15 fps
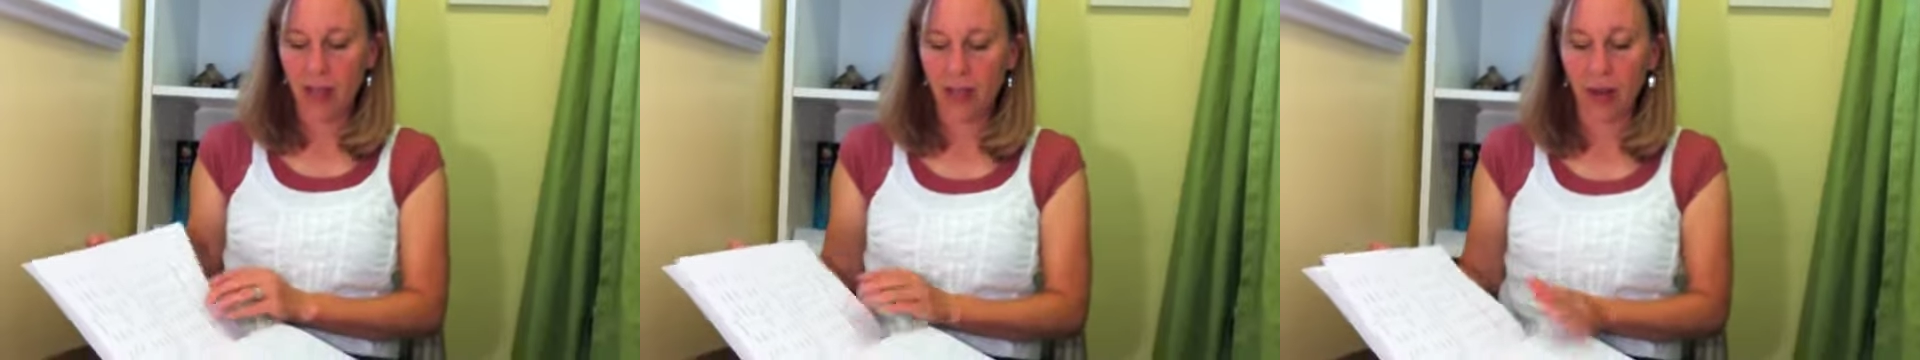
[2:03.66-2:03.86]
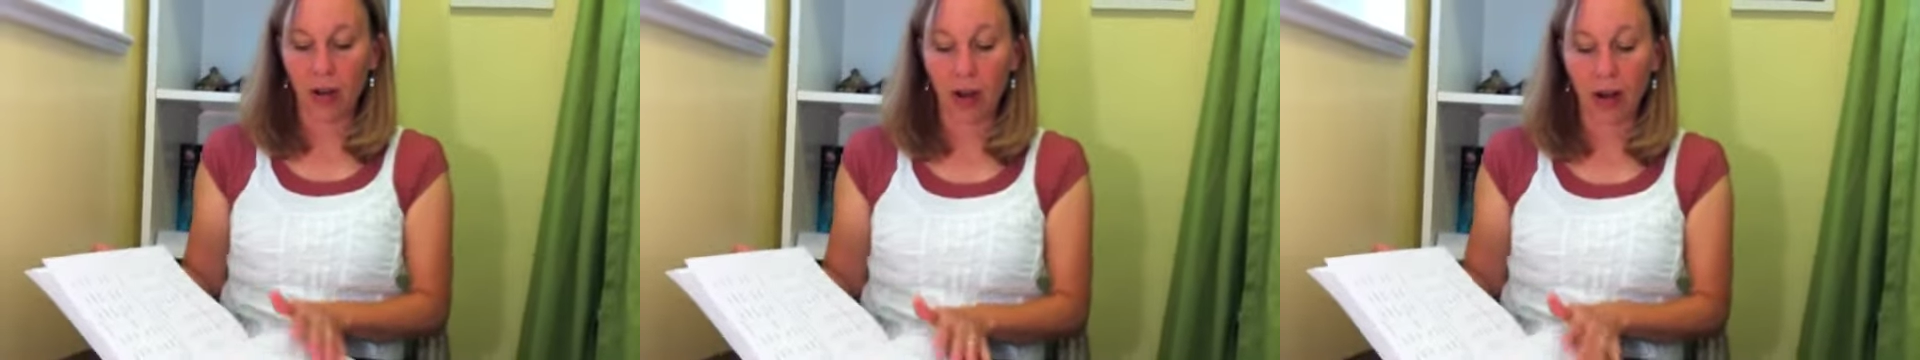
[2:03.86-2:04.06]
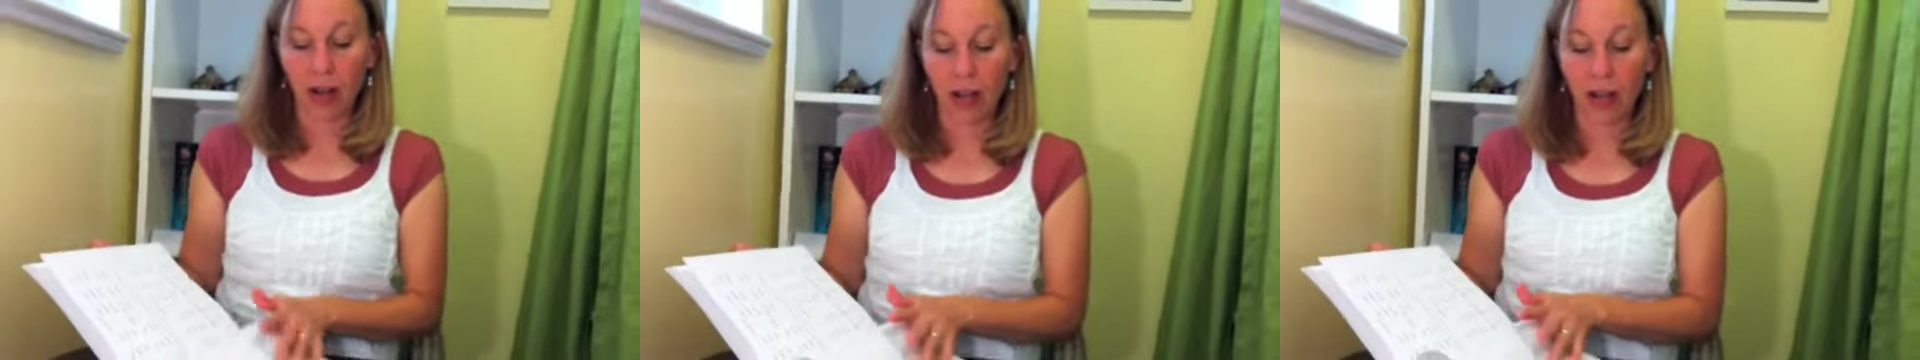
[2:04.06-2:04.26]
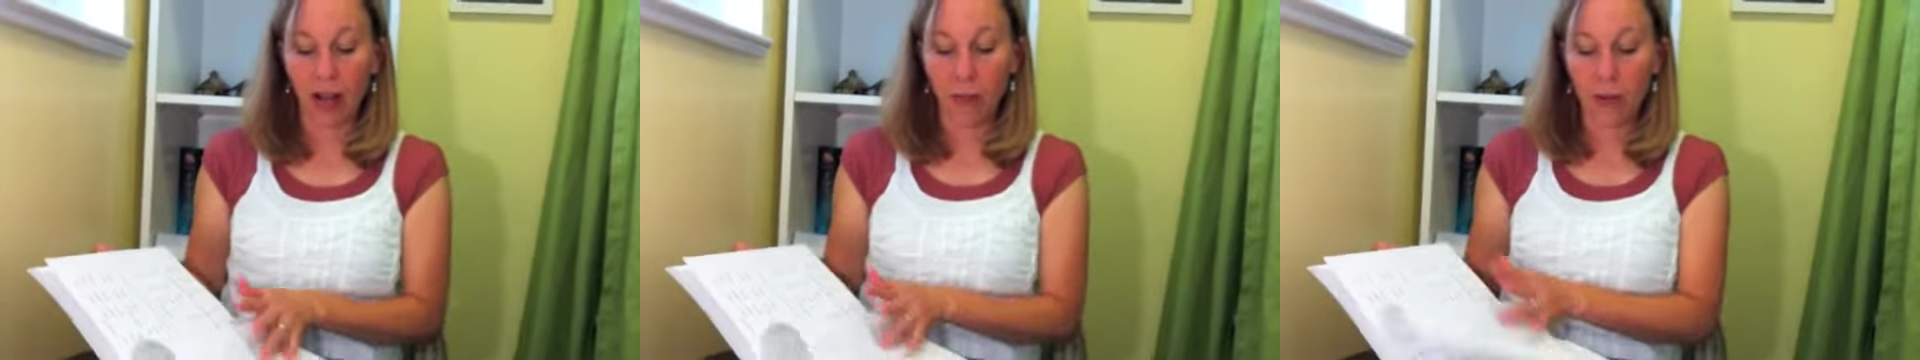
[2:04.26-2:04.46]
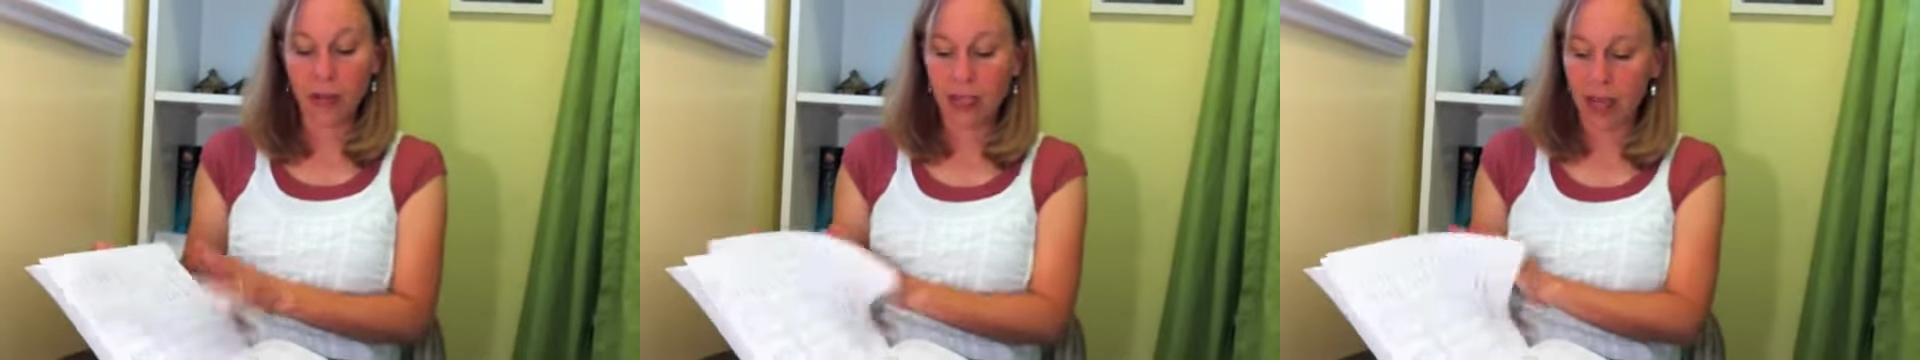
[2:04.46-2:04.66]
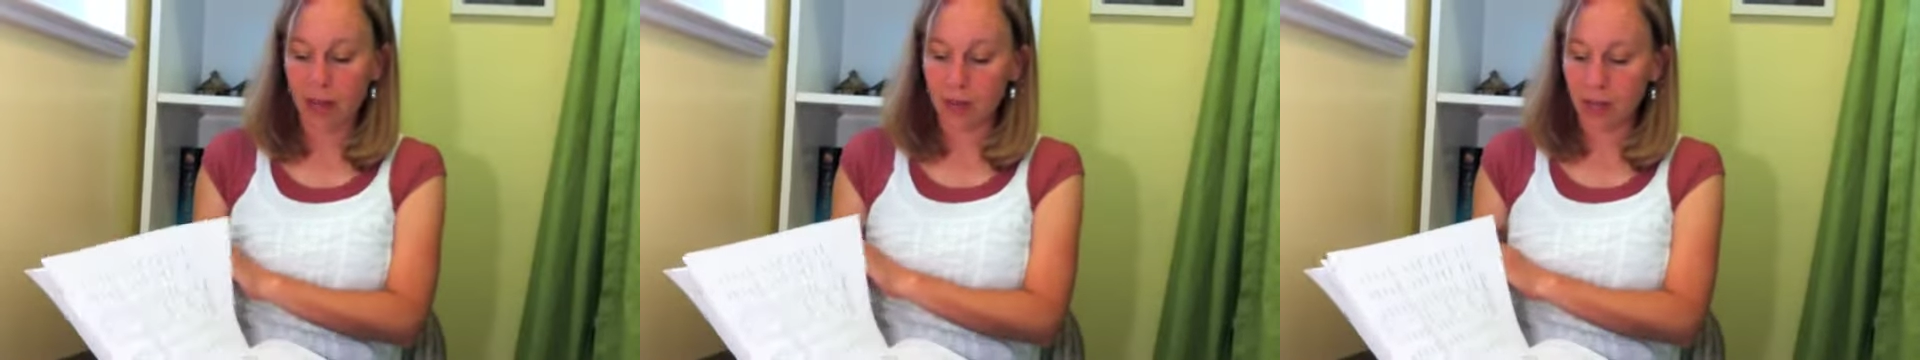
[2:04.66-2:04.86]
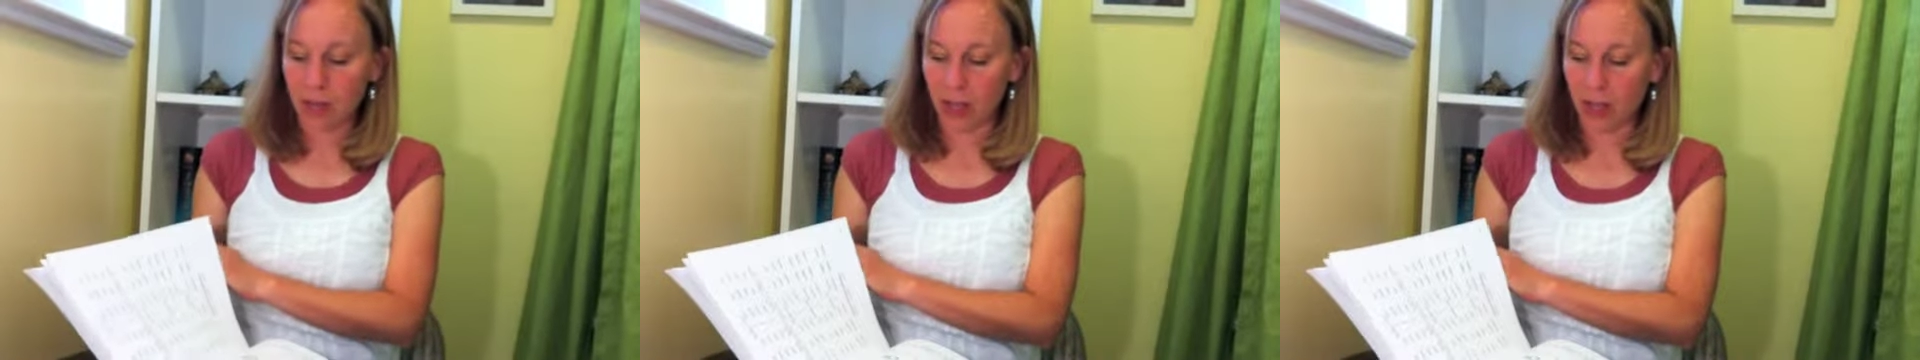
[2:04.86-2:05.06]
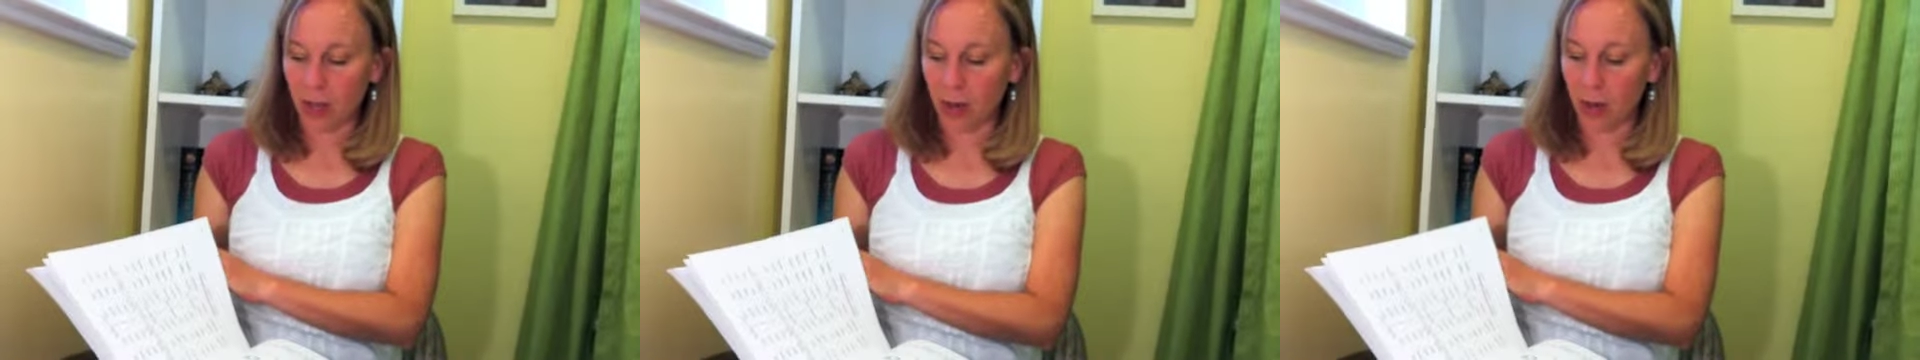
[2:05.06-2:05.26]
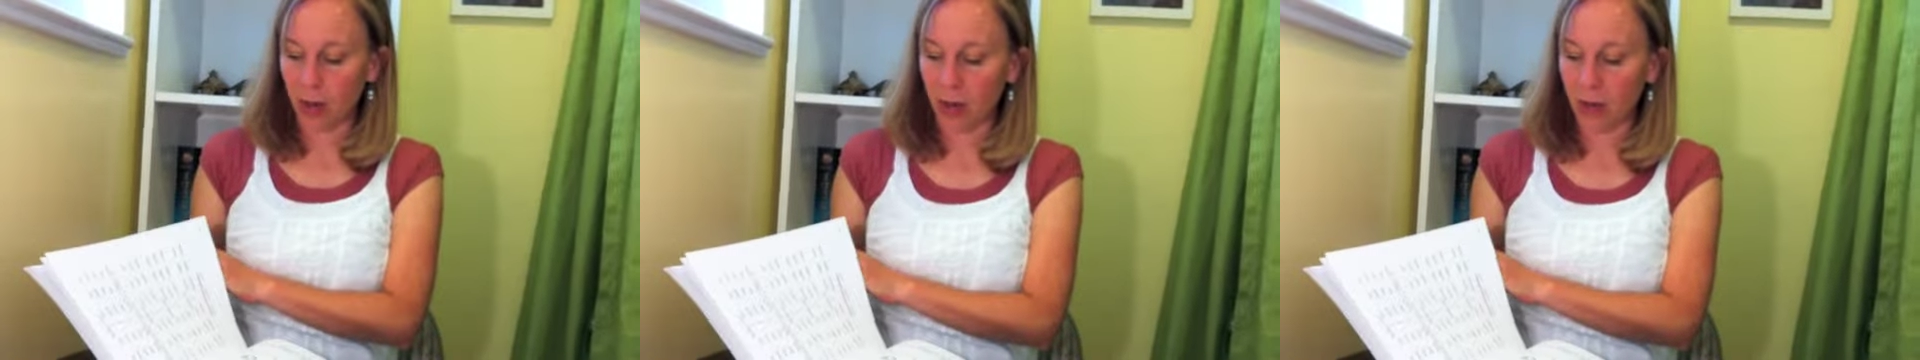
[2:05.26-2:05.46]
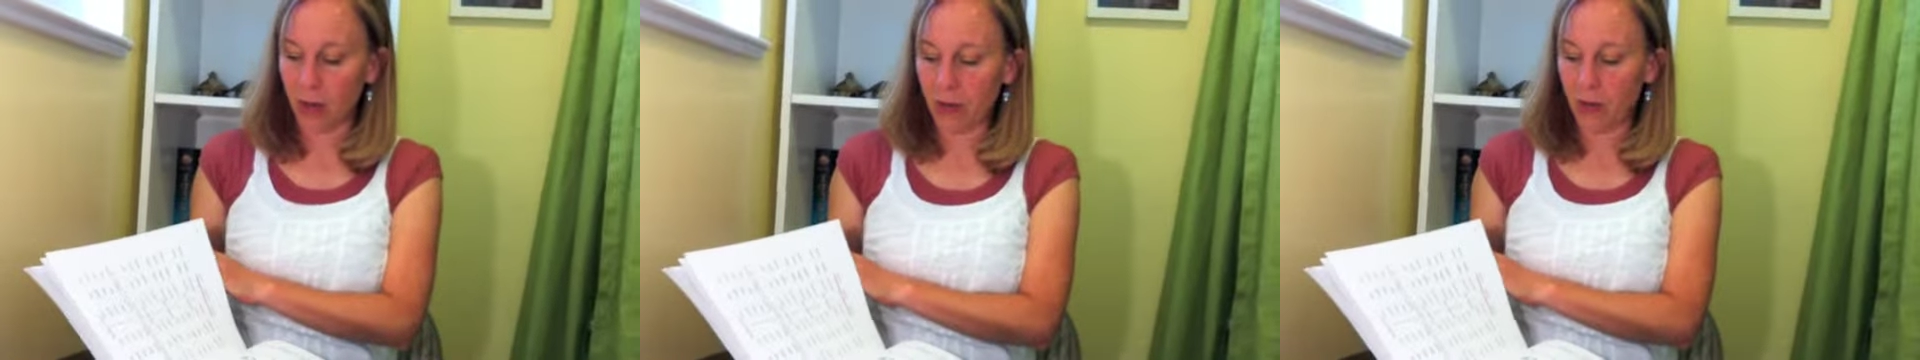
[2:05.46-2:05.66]
There are a couple times that there
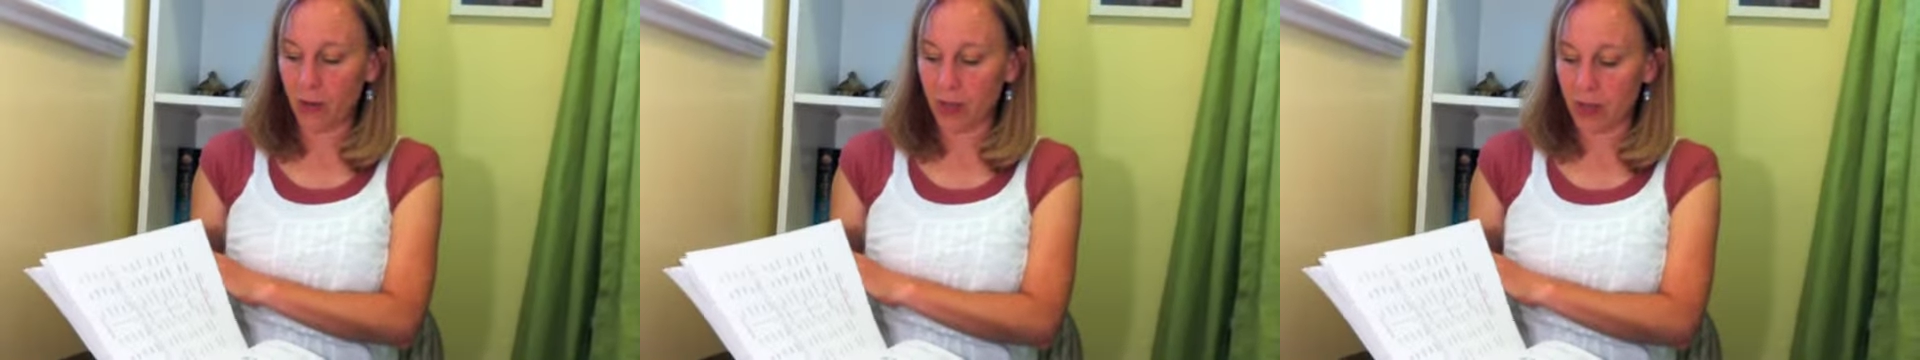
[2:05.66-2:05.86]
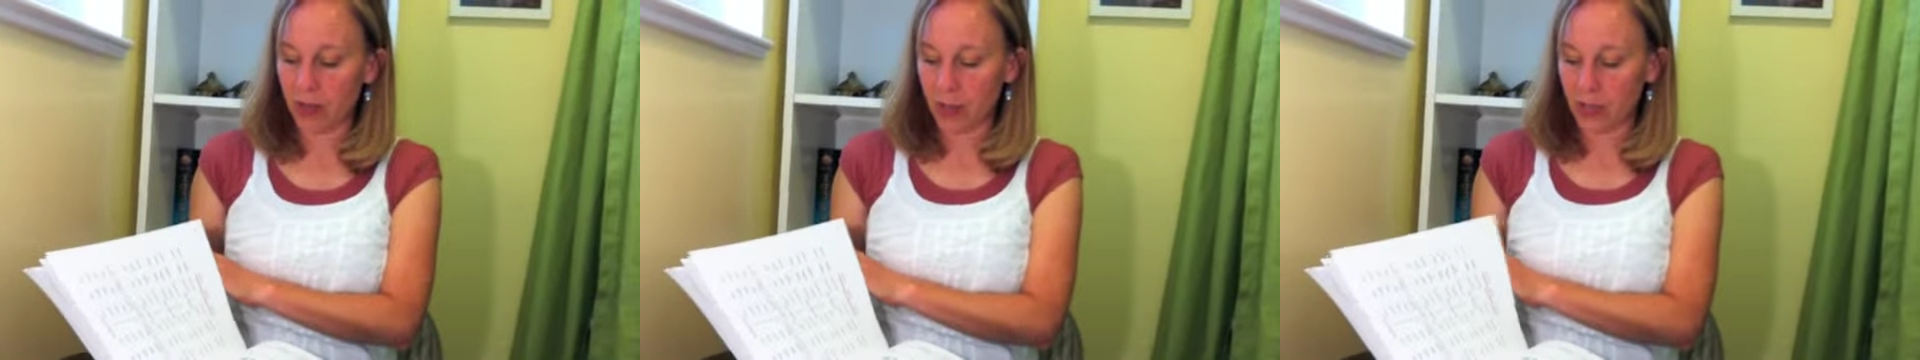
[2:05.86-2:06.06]
will be words